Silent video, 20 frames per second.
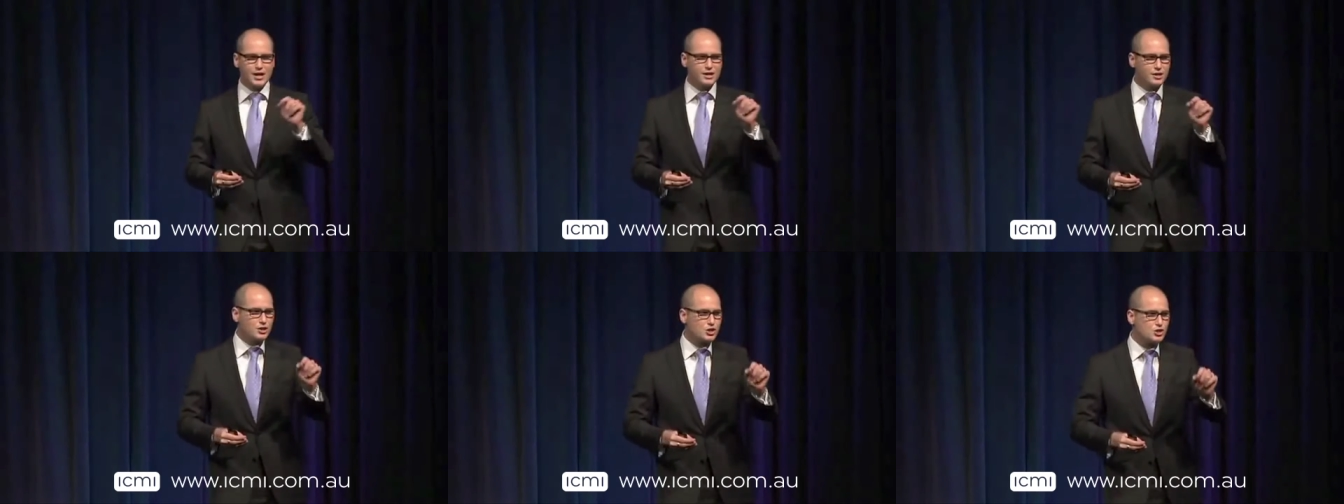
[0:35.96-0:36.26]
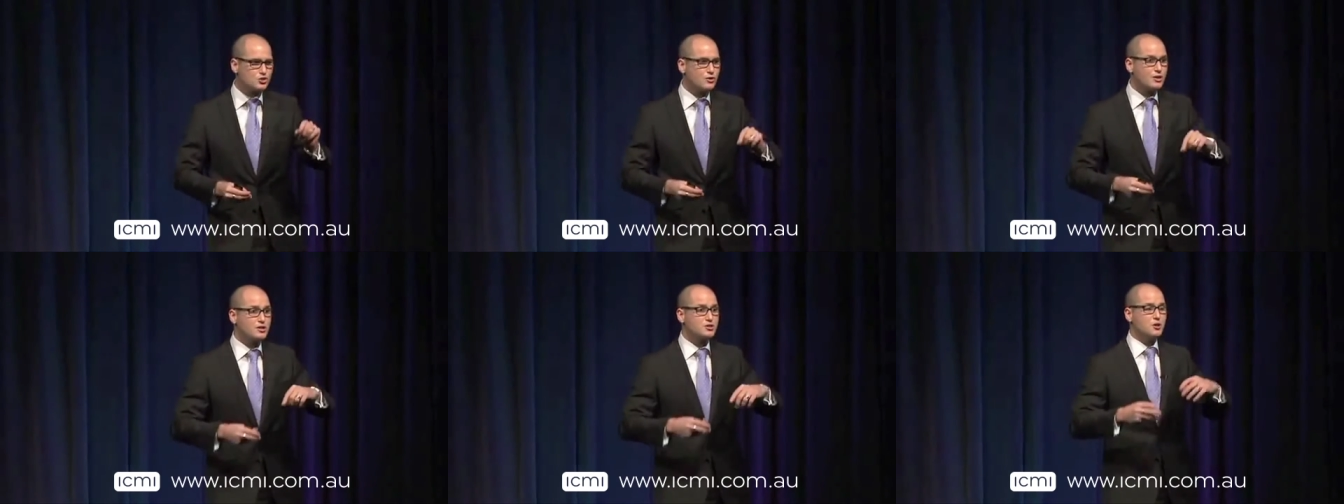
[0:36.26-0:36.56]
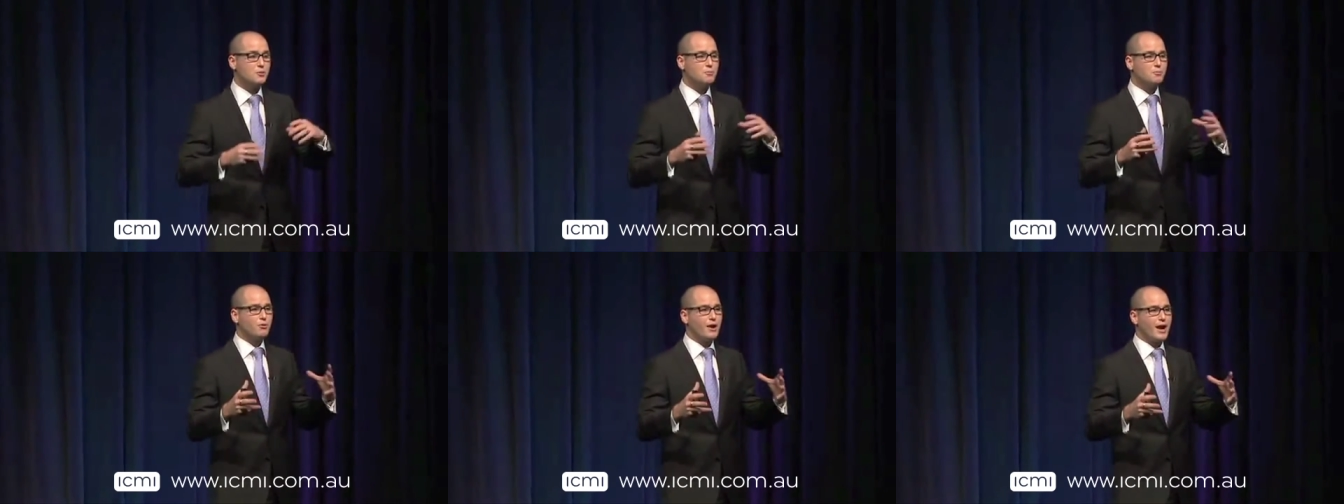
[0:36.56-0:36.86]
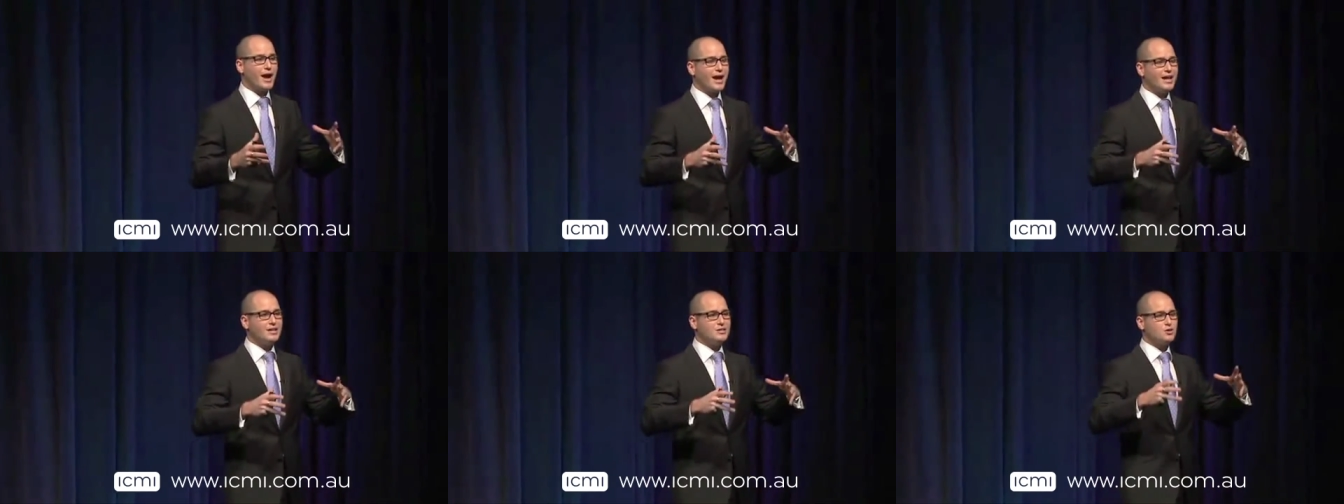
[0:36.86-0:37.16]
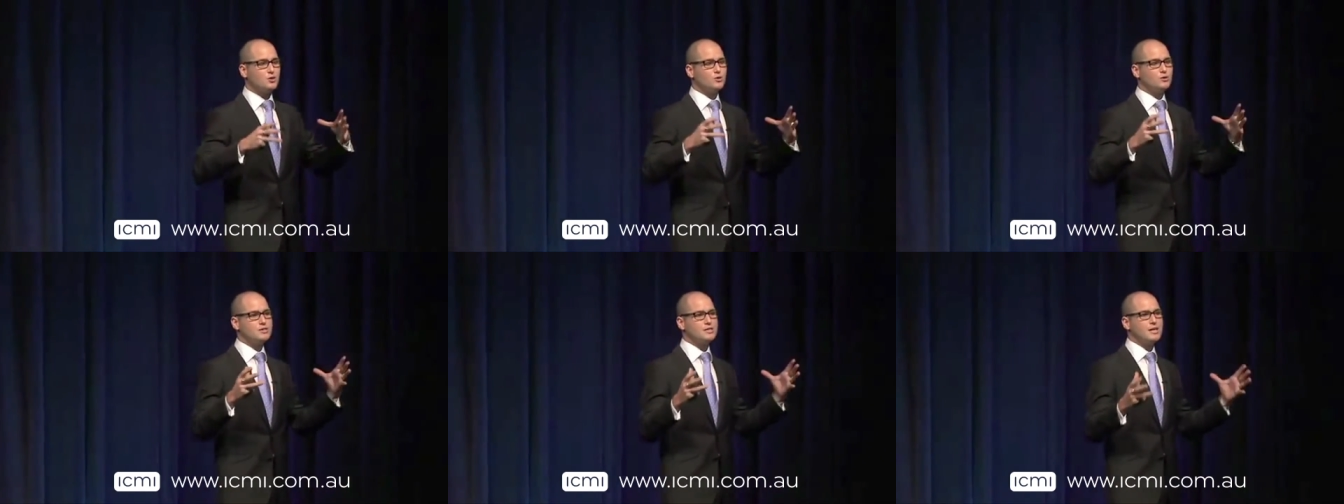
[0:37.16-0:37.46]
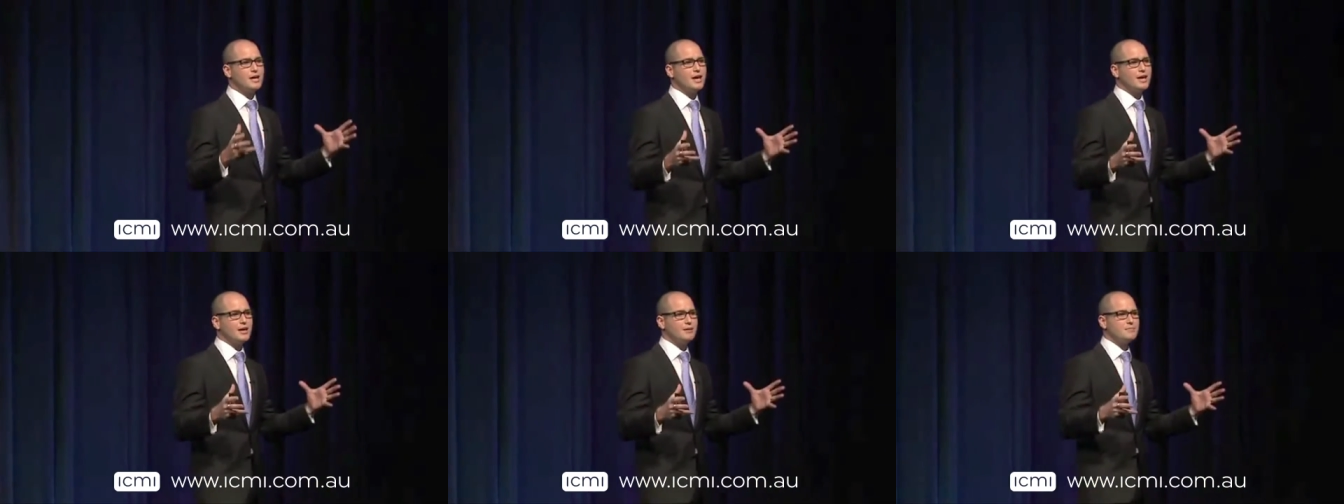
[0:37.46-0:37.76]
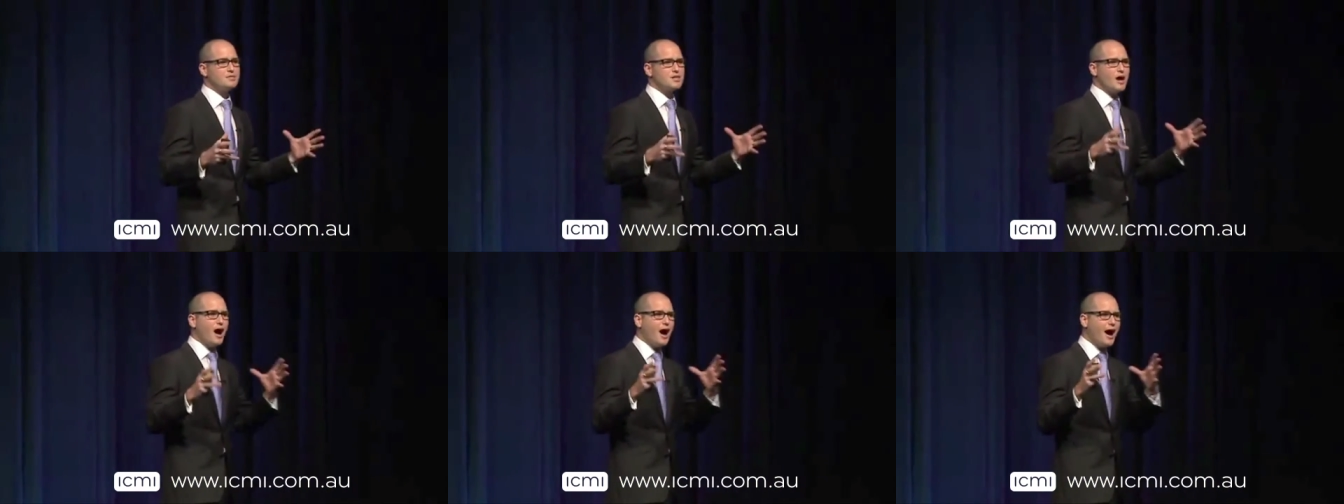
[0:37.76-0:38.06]
industries or brands or
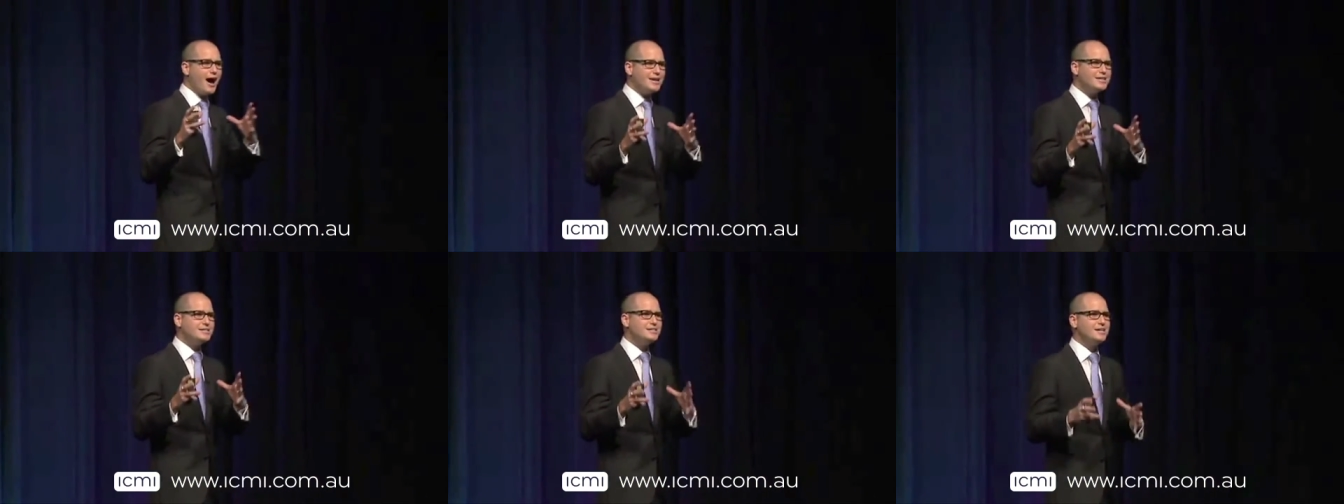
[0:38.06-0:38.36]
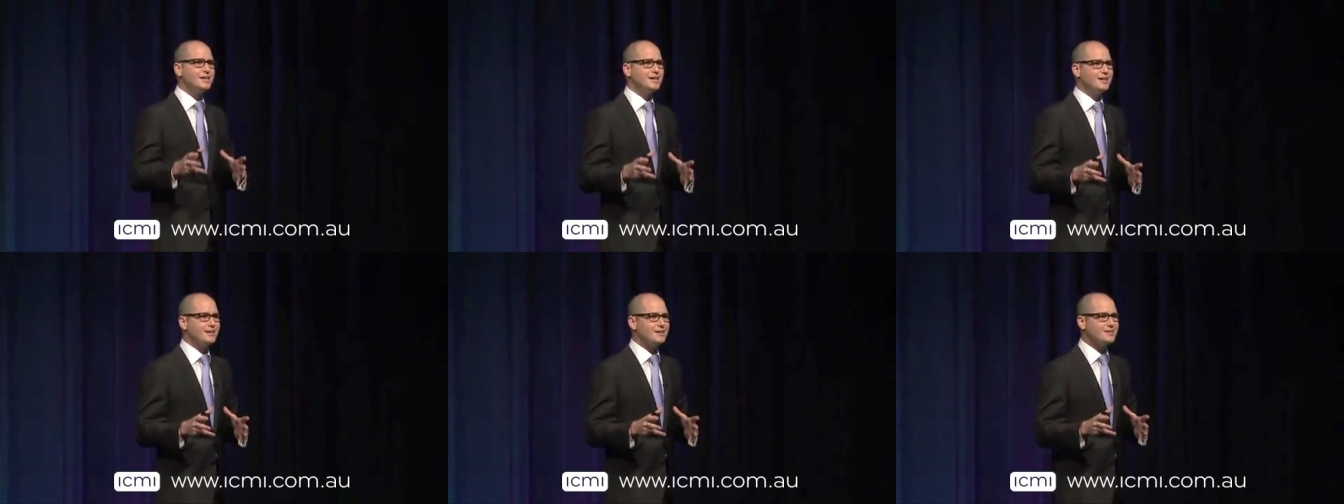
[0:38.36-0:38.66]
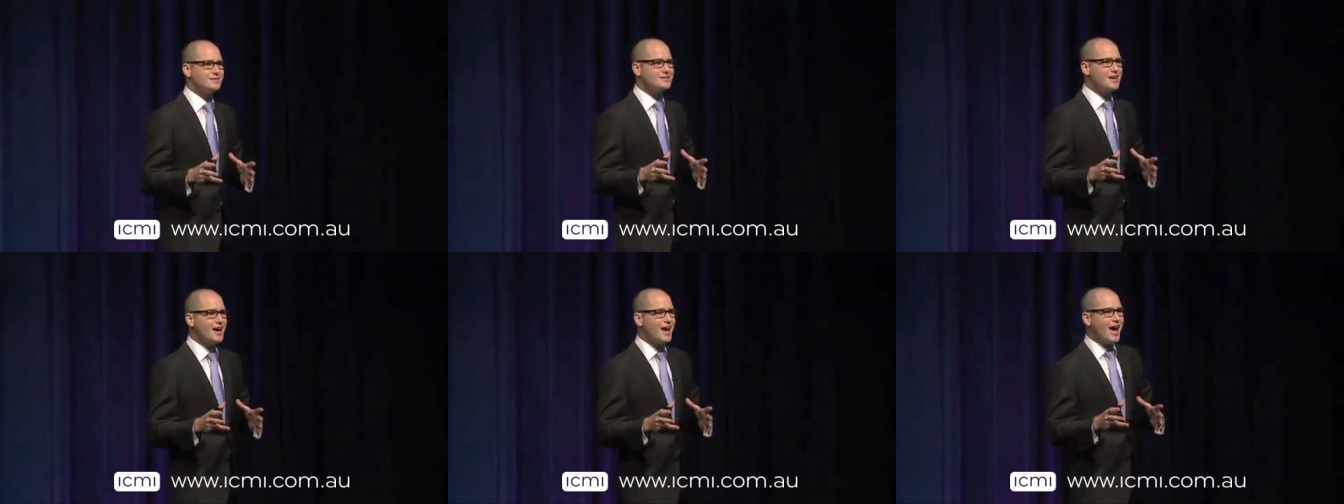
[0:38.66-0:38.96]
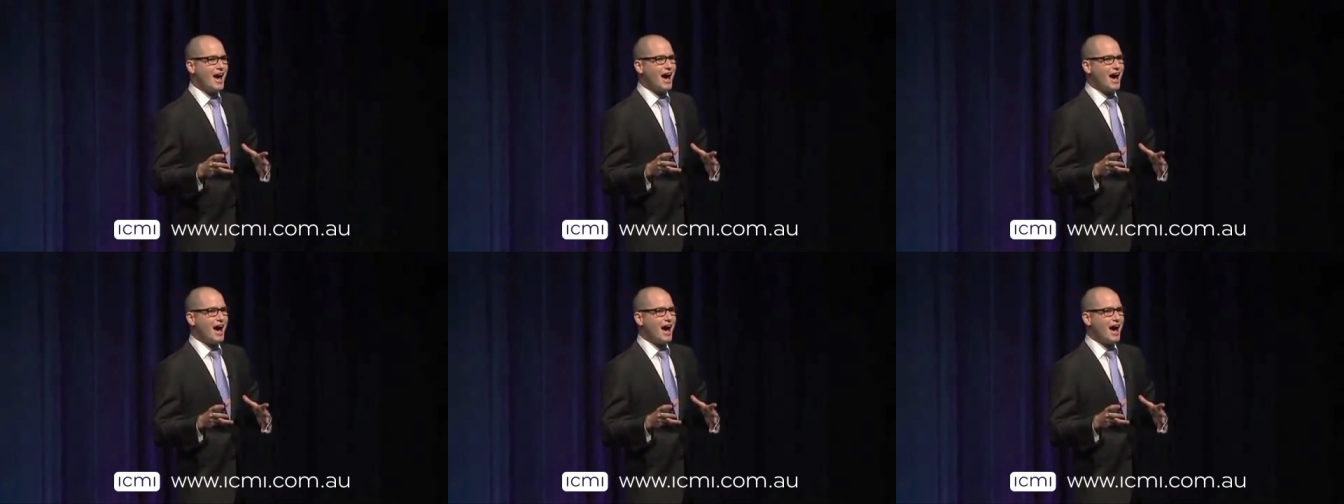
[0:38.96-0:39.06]
teams' ideas